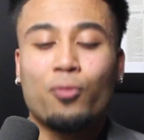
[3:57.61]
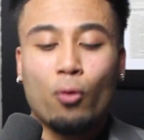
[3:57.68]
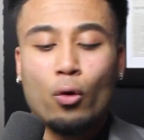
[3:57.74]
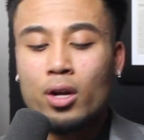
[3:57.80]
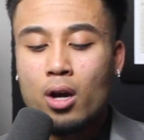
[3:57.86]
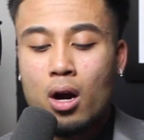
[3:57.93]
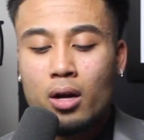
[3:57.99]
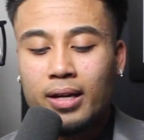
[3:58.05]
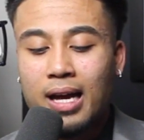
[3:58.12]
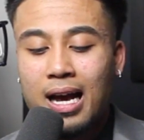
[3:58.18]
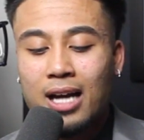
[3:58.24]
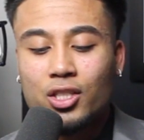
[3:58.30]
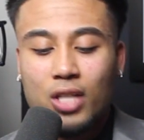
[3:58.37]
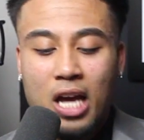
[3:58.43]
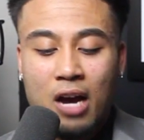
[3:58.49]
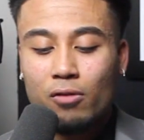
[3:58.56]
40-yard
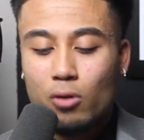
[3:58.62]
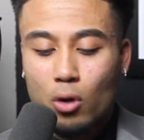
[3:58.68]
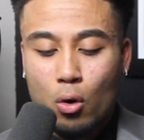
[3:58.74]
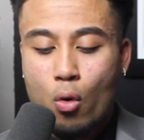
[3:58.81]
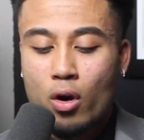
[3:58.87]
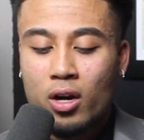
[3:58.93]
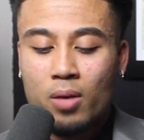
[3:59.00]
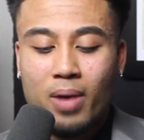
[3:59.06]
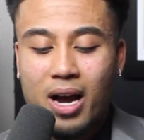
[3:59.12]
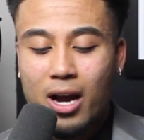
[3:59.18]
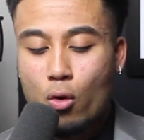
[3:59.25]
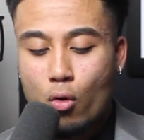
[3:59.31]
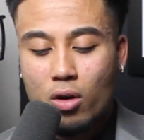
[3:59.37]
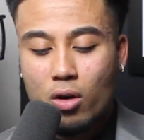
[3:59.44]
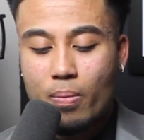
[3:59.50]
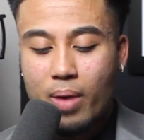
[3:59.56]
dash ever recorded by a
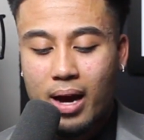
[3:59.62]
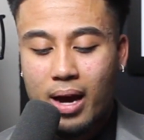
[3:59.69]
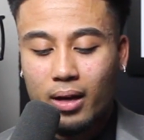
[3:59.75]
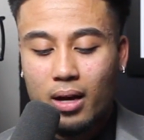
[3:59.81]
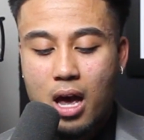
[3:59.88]
cornerback